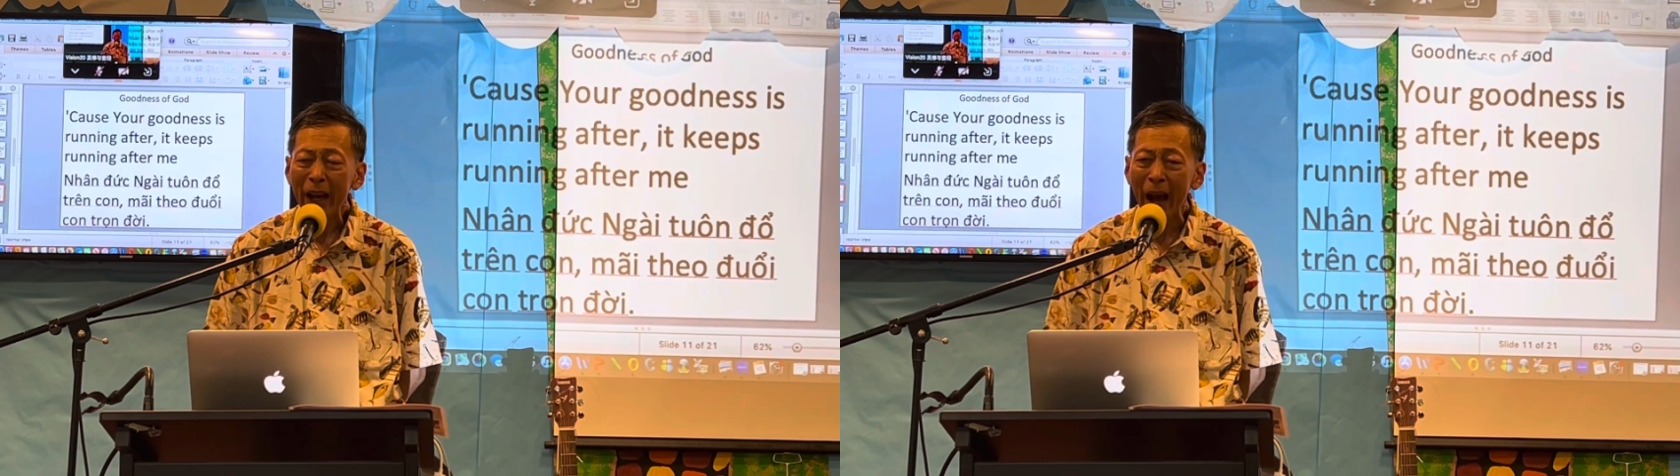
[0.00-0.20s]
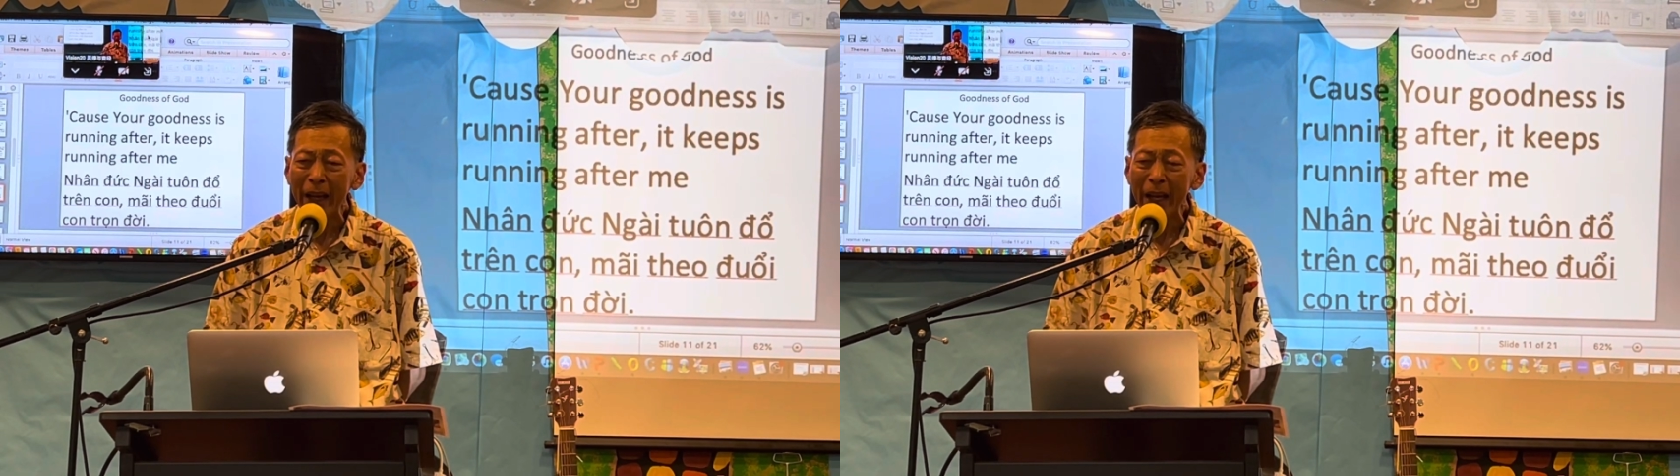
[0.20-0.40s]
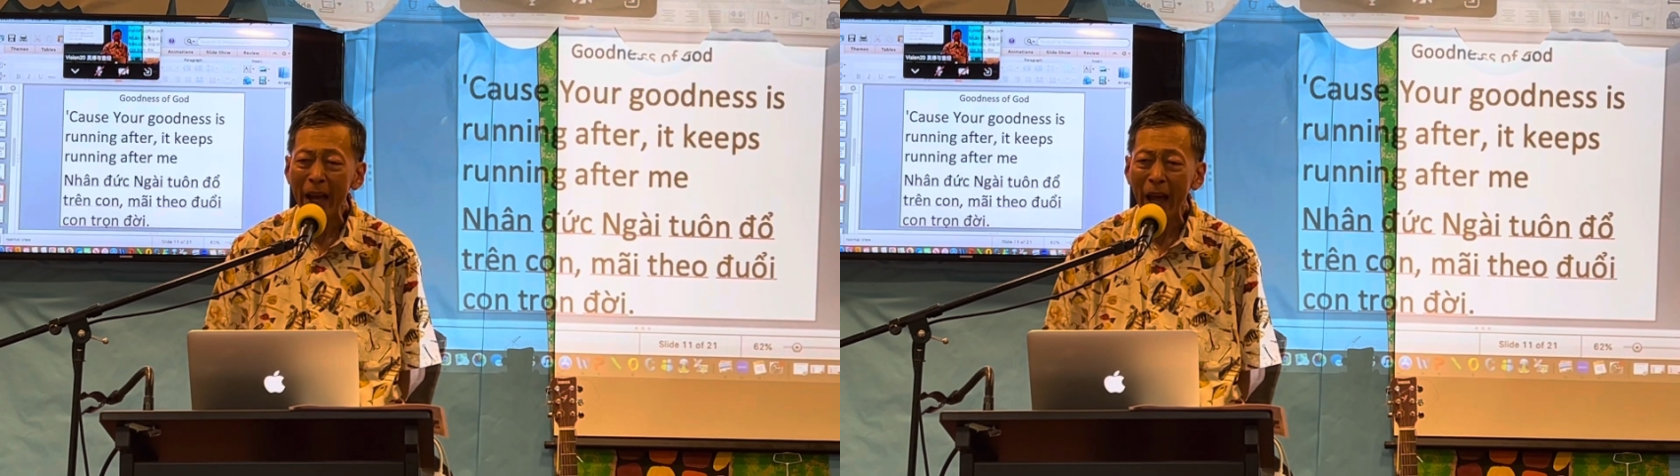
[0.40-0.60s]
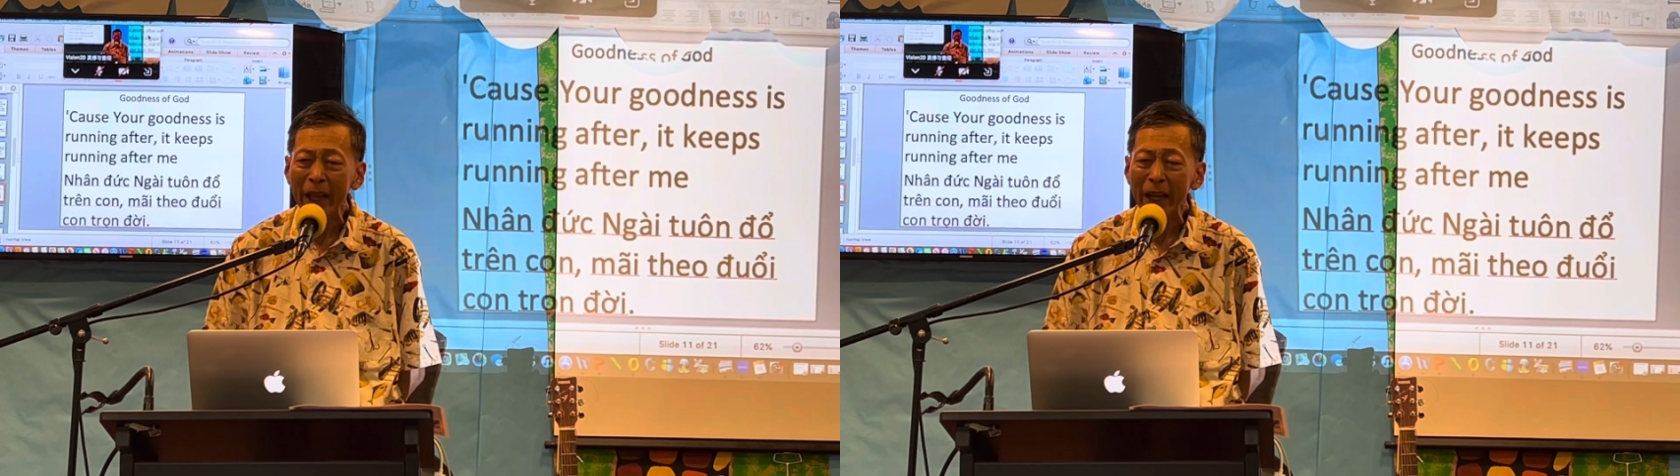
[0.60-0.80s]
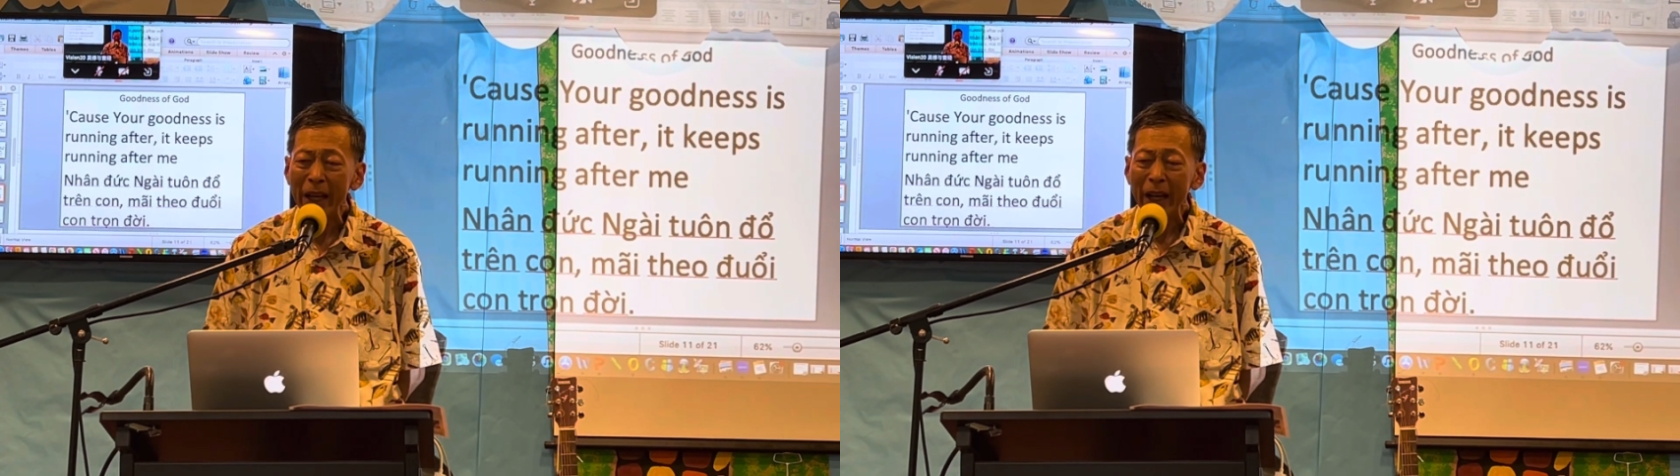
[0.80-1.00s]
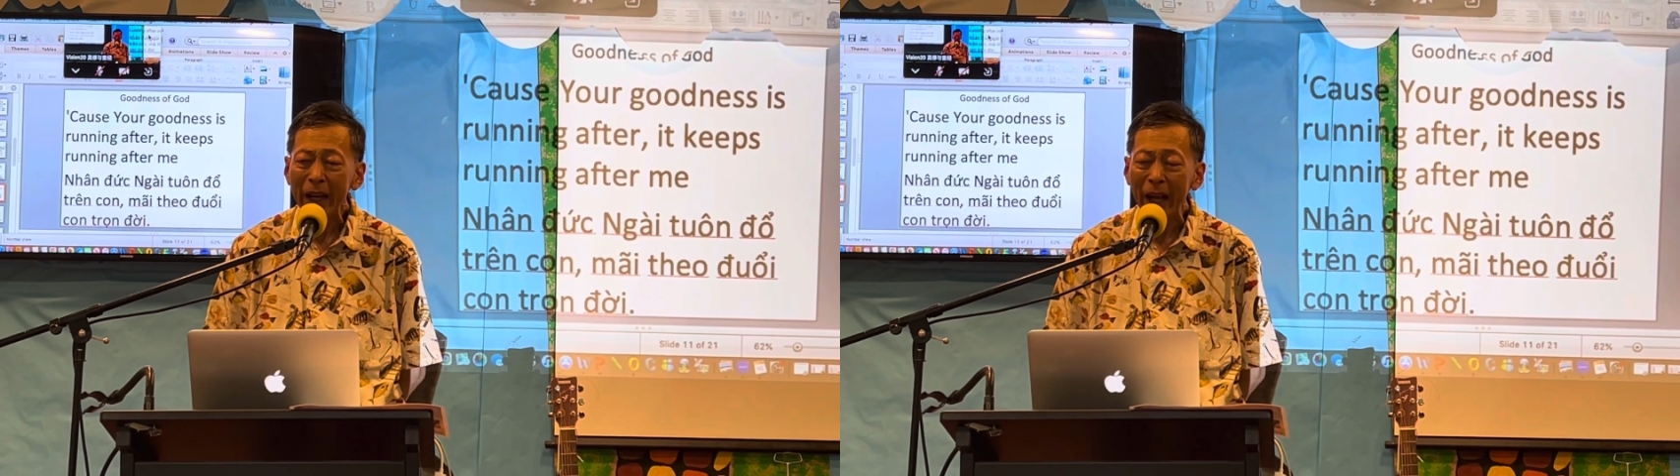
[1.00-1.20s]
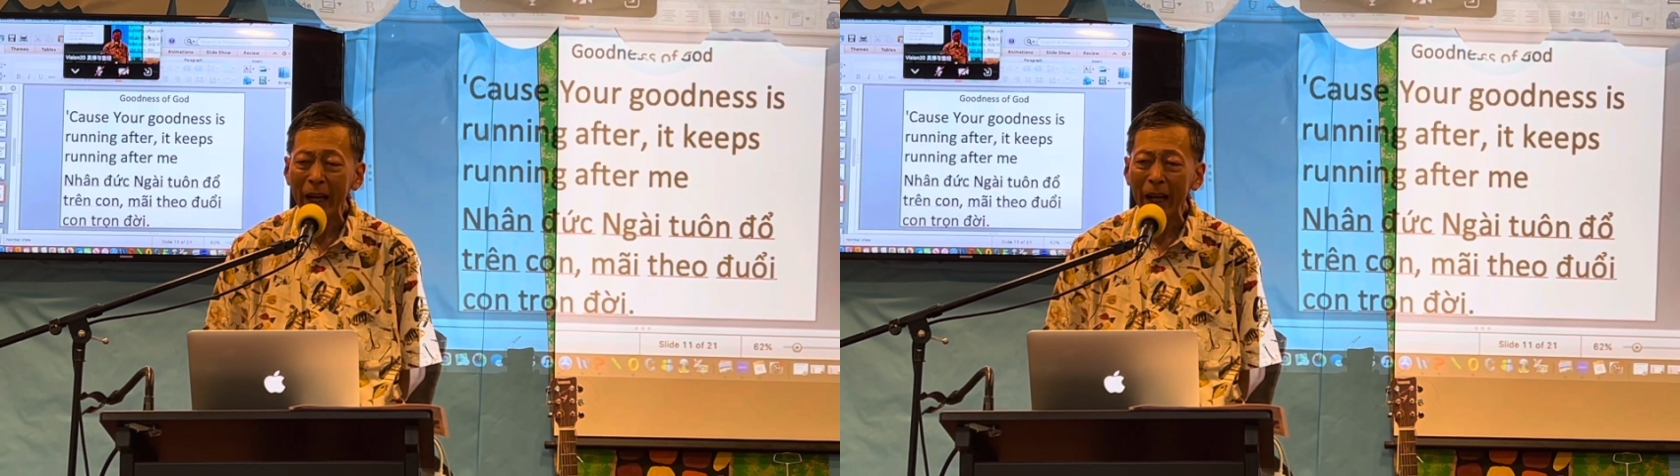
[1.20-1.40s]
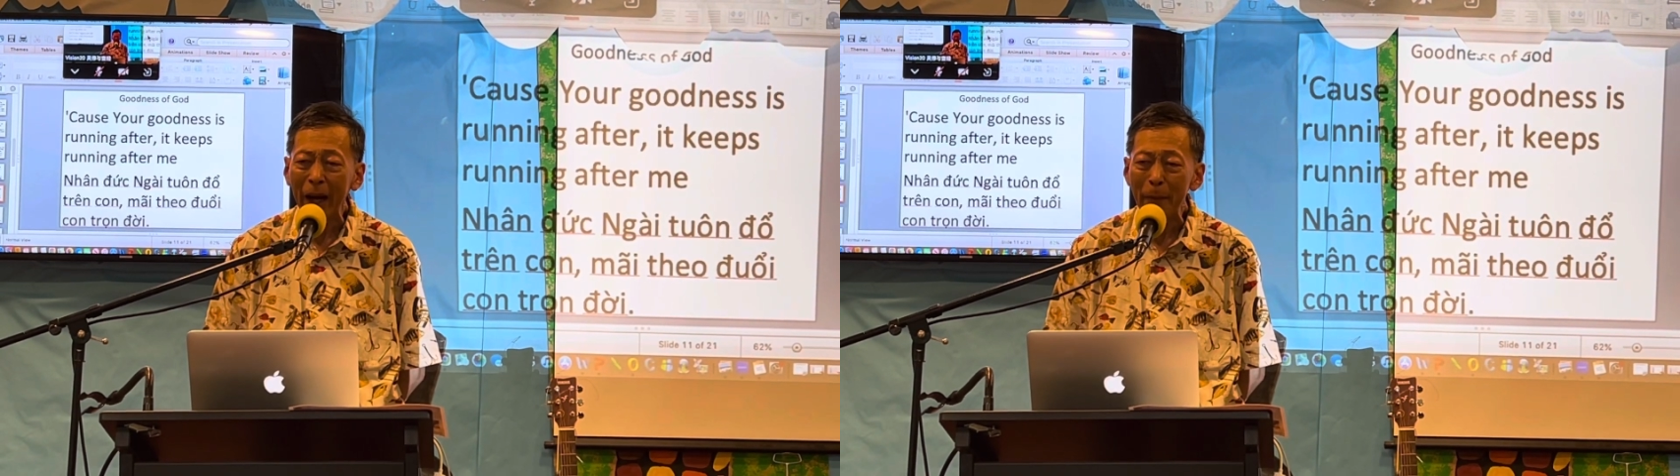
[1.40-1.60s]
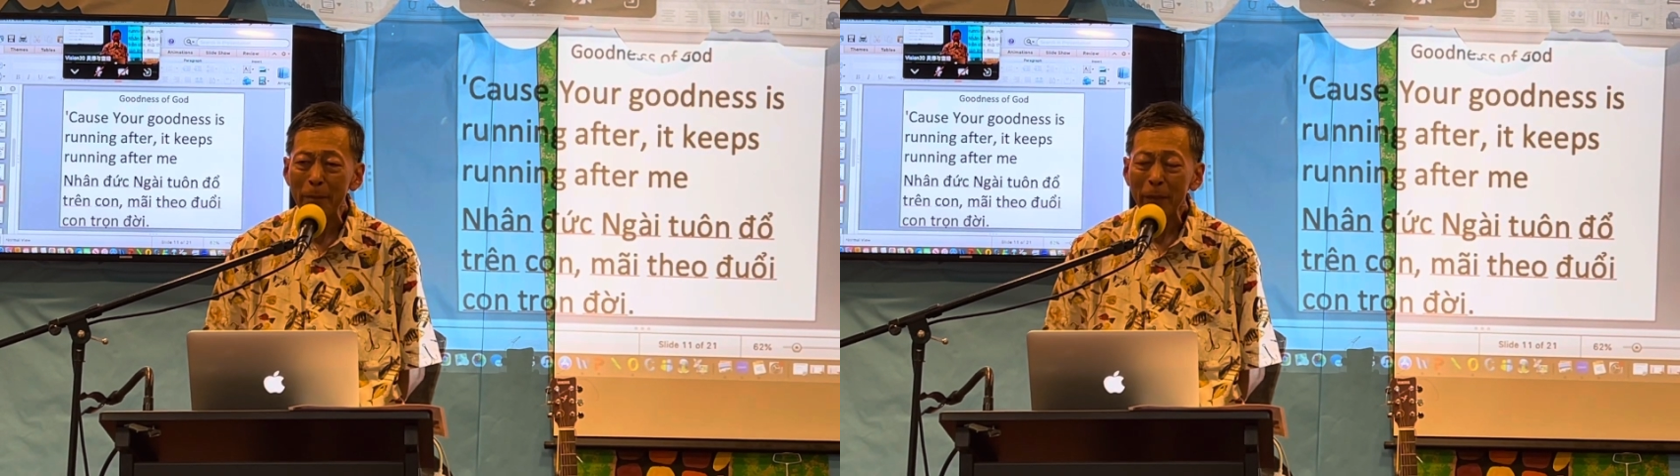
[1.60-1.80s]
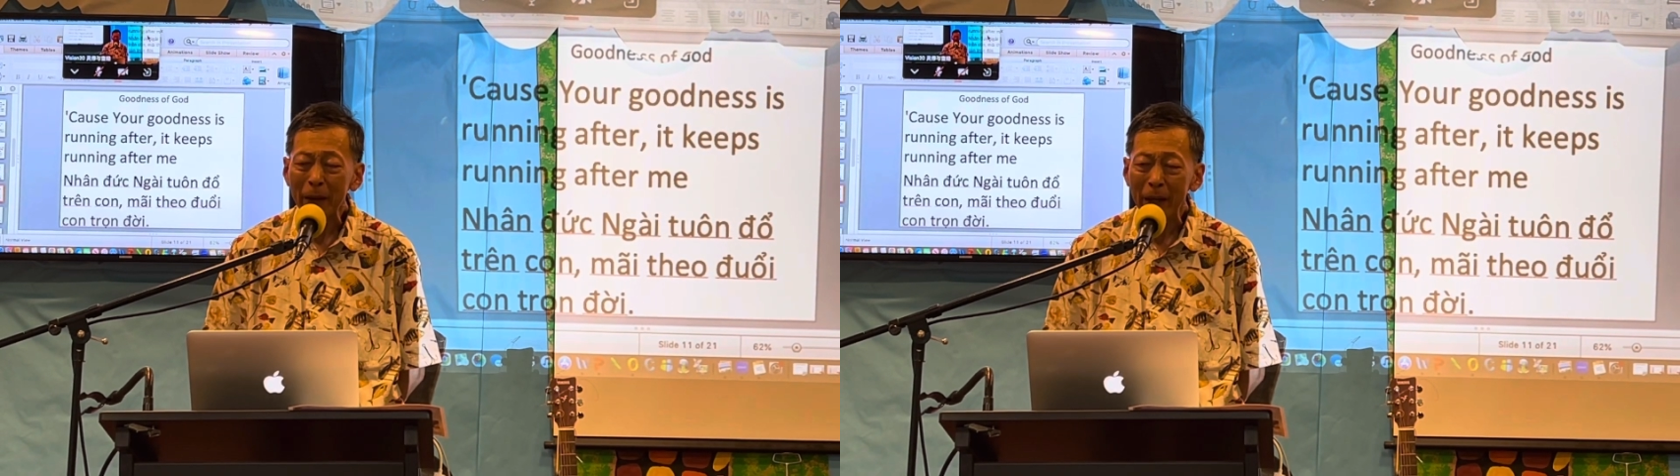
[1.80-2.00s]
And he had
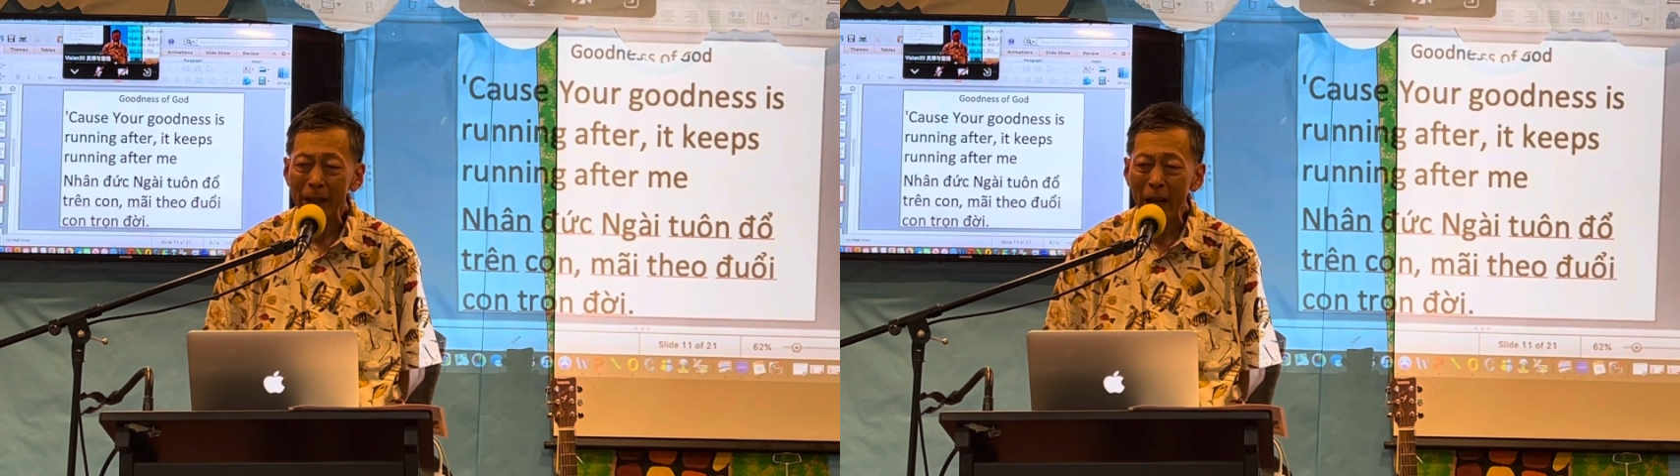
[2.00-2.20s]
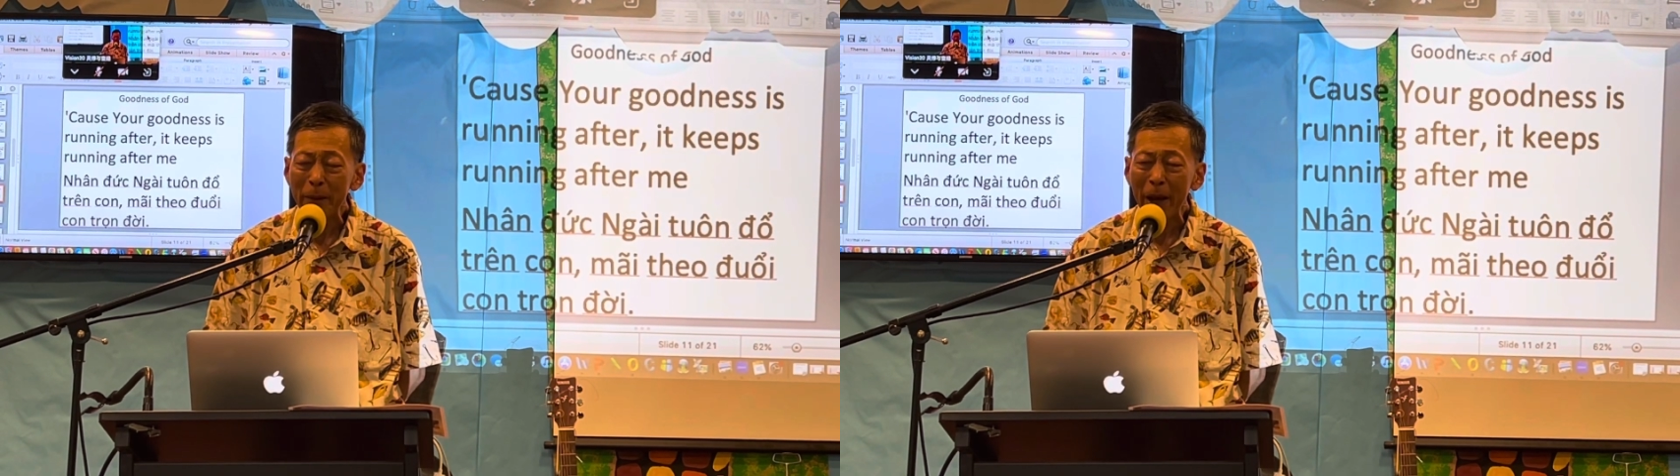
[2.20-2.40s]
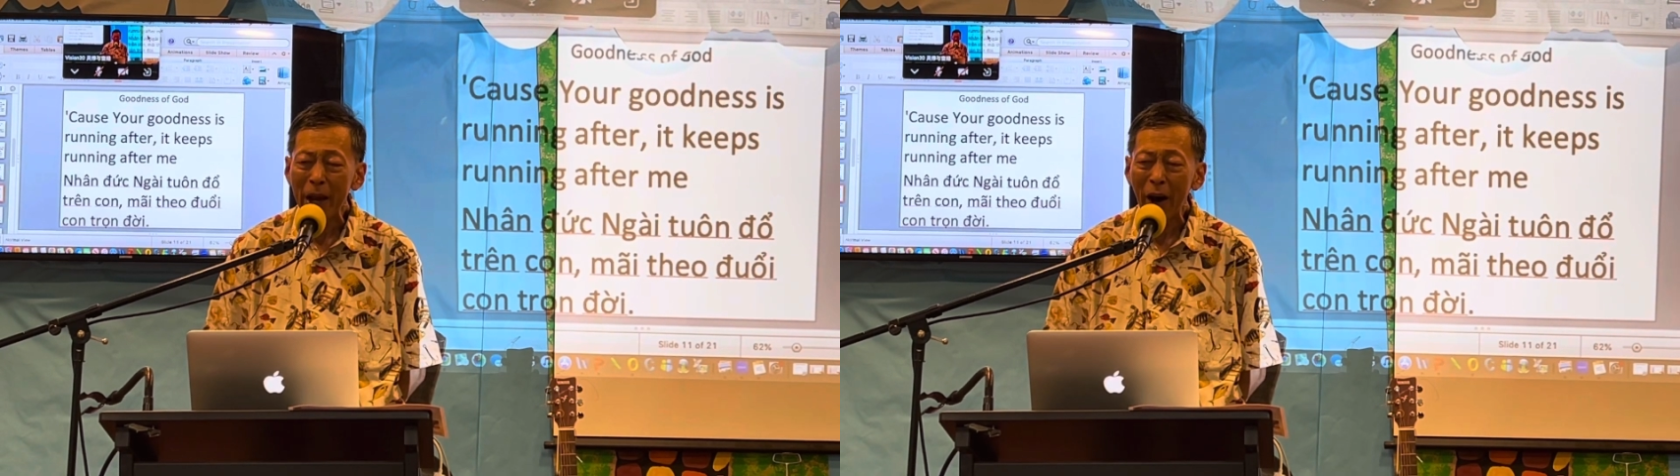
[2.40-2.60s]
led me